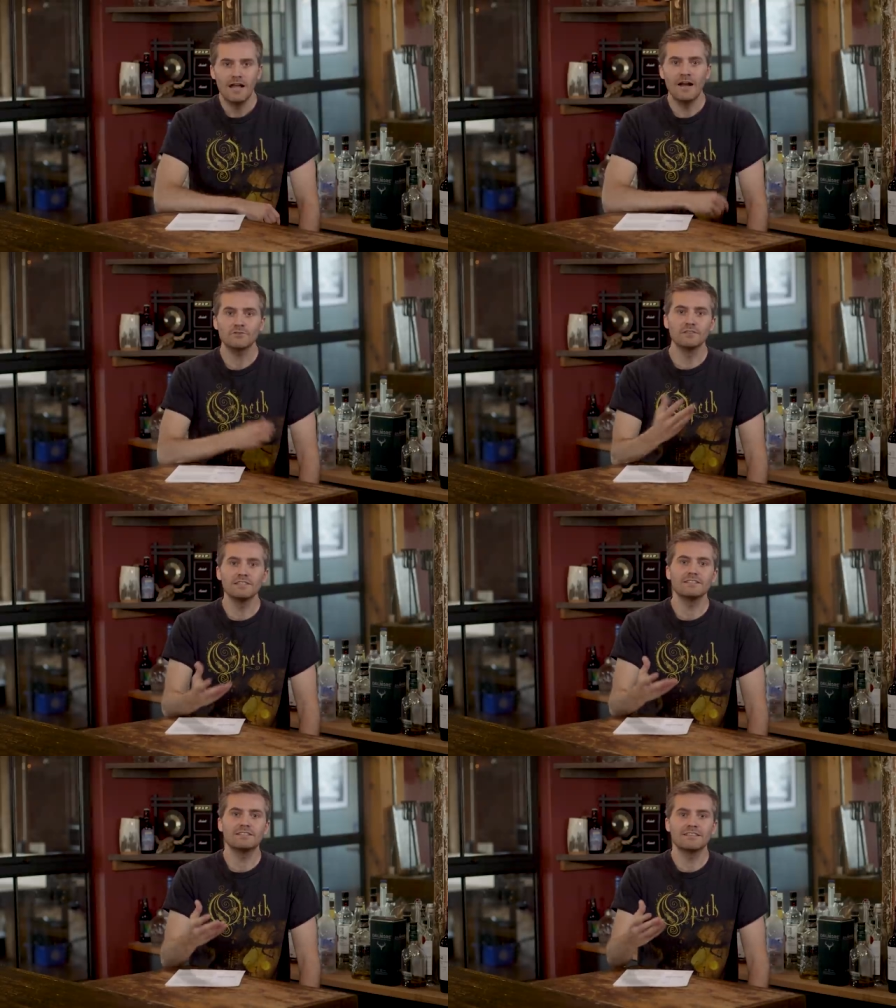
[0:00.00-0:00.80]
After
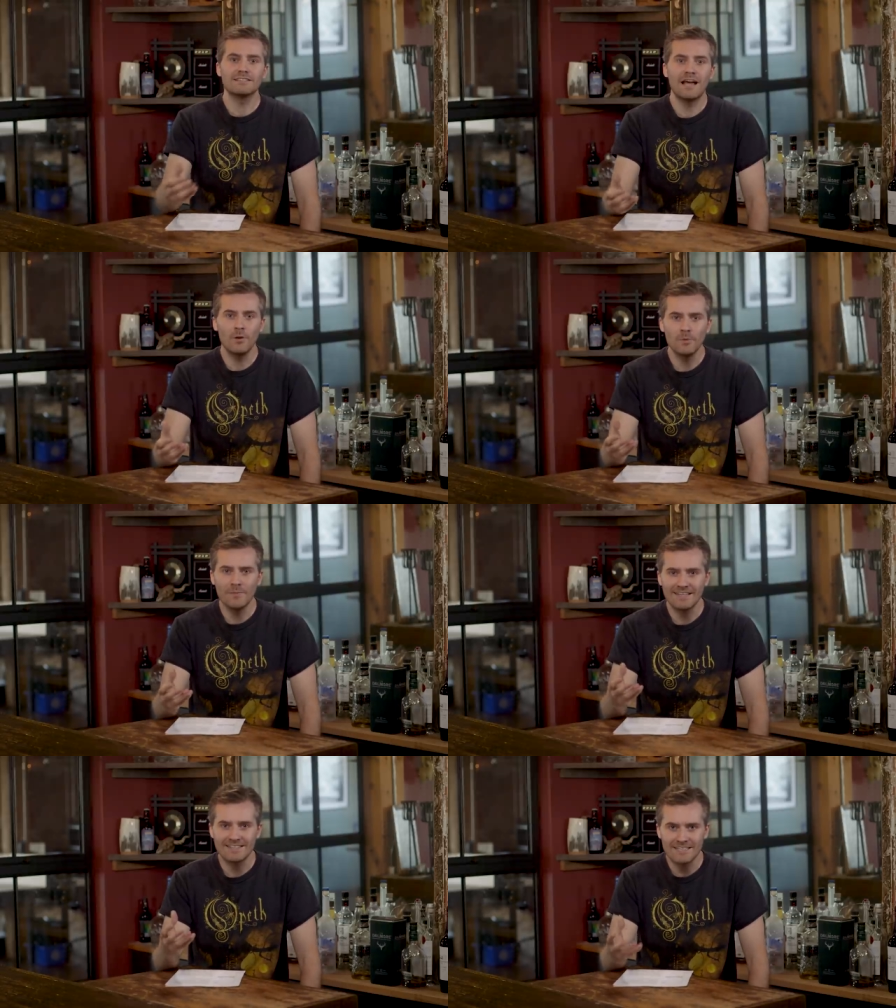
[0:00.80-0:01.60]
listening to this album,
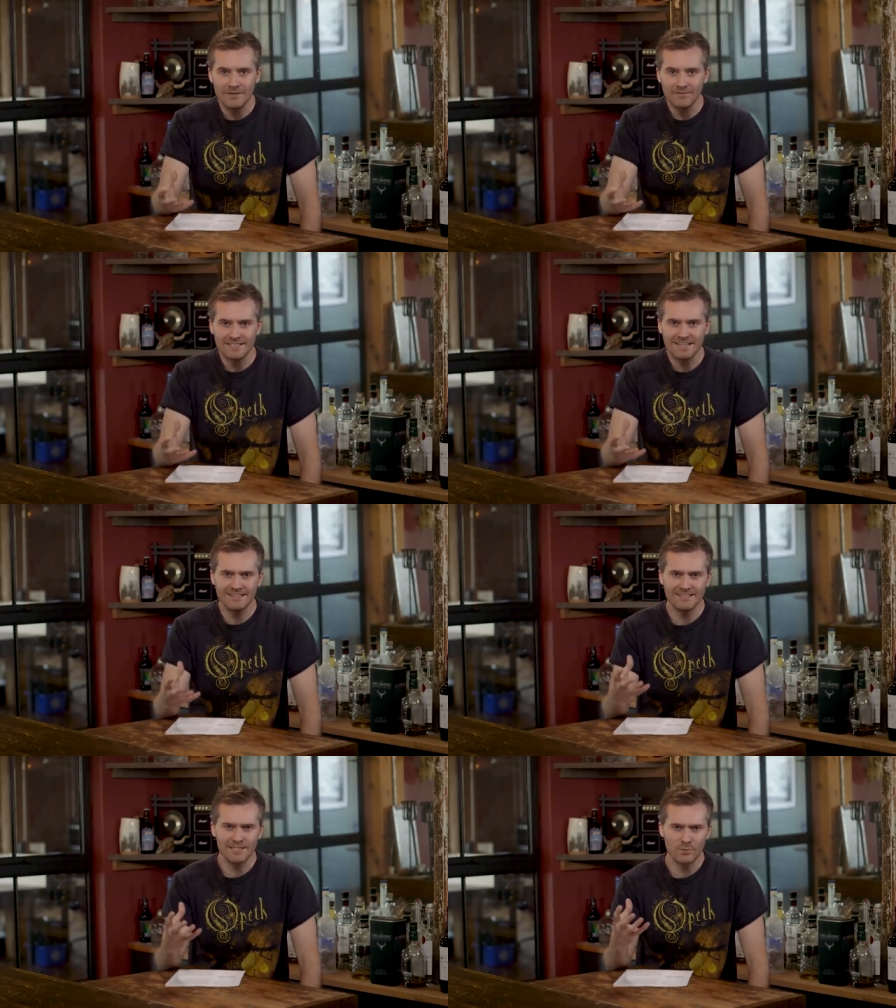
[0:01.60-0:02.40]
I can safely say
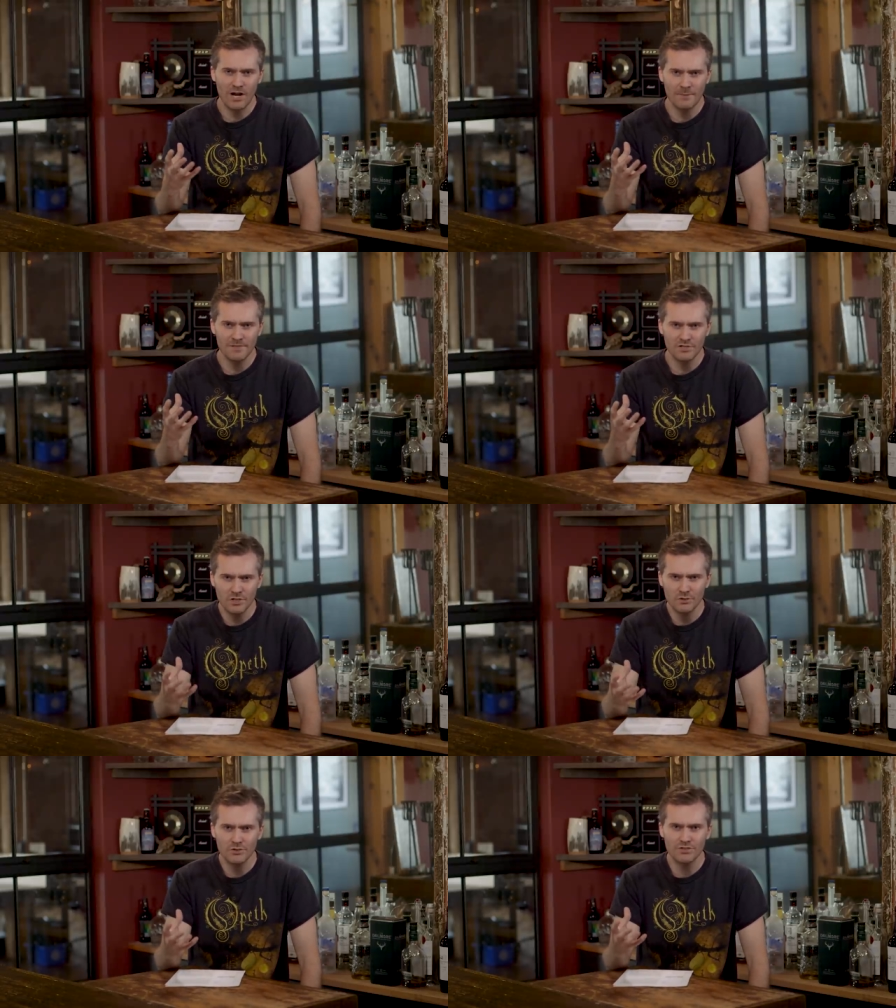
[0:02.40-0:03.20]
this is perhaps
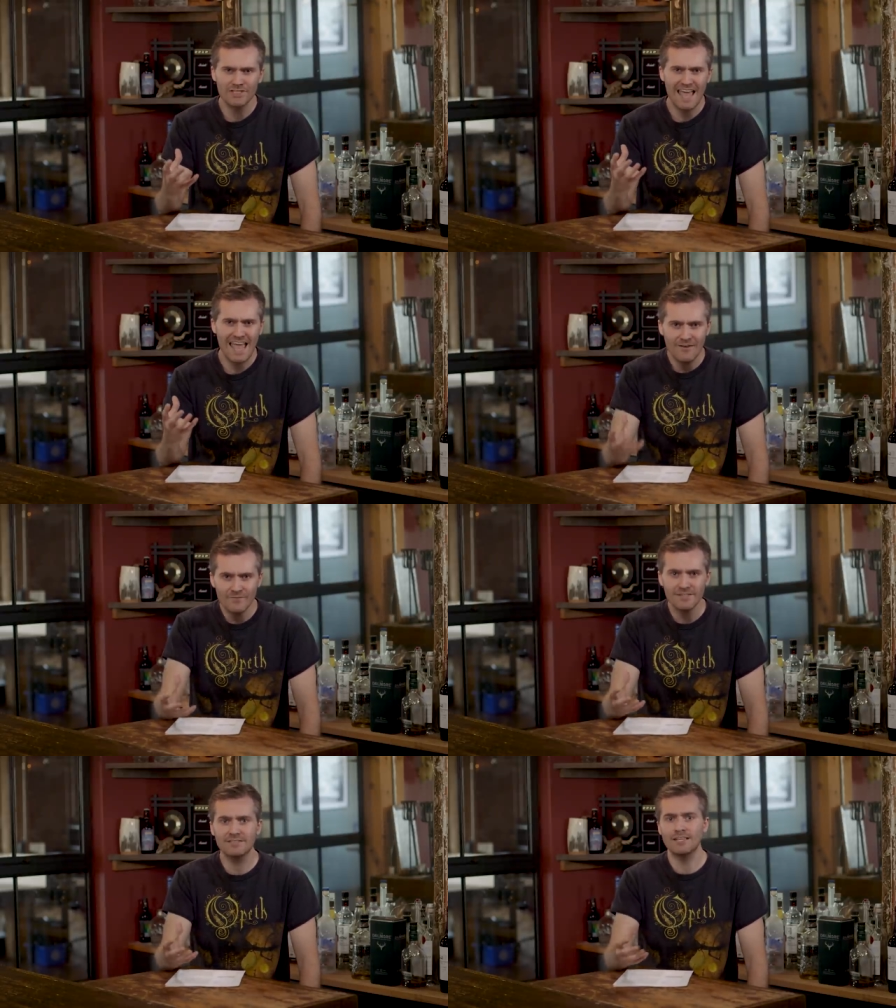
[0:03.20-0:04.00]
Jinjer's
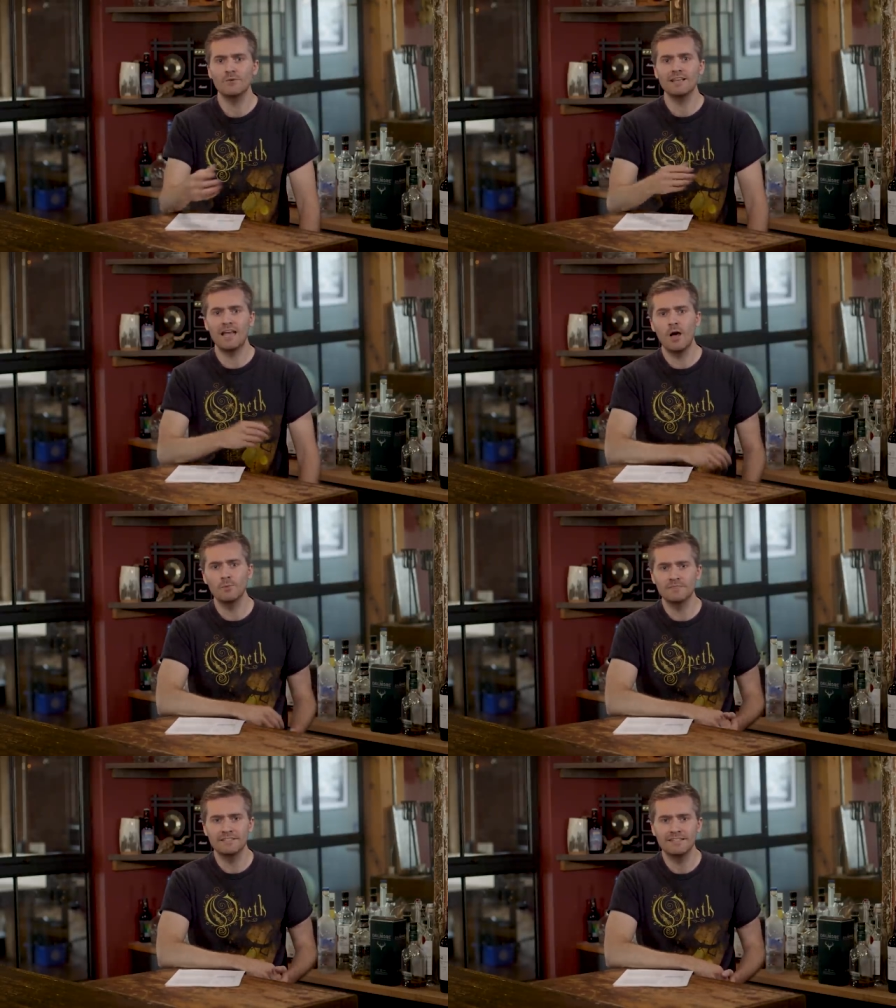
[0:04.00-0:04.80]
heaviest sounding
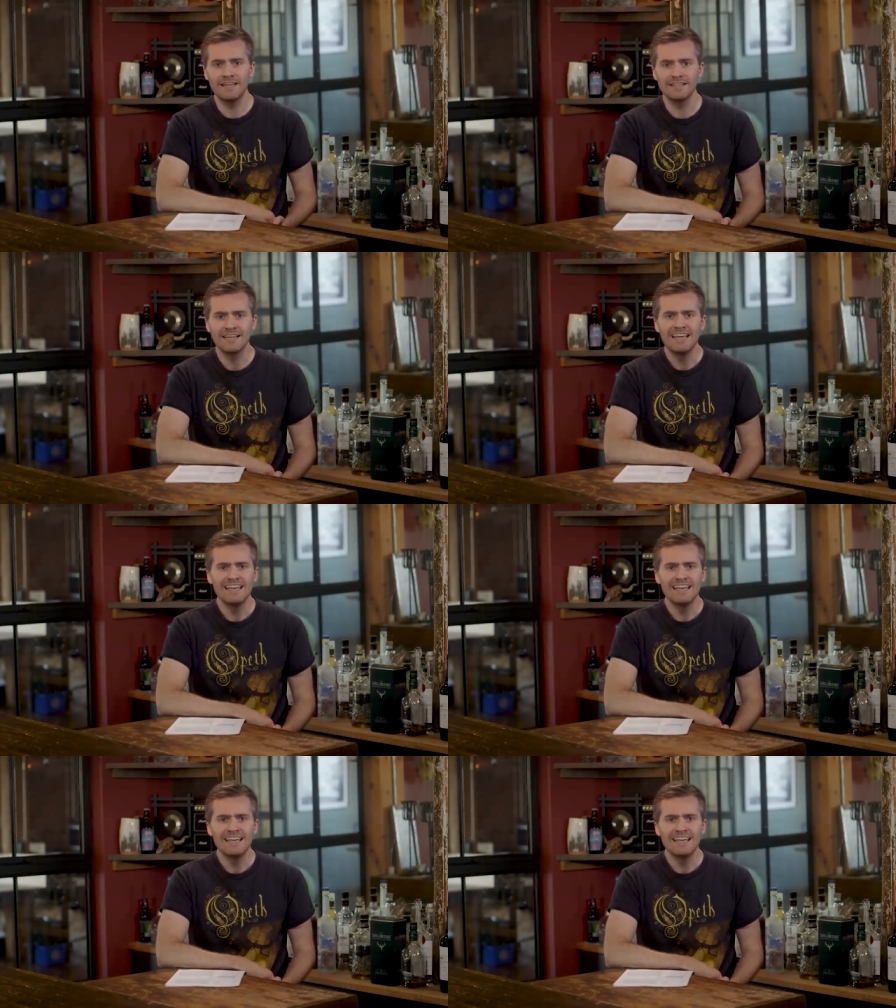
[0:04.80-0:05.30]
album to date.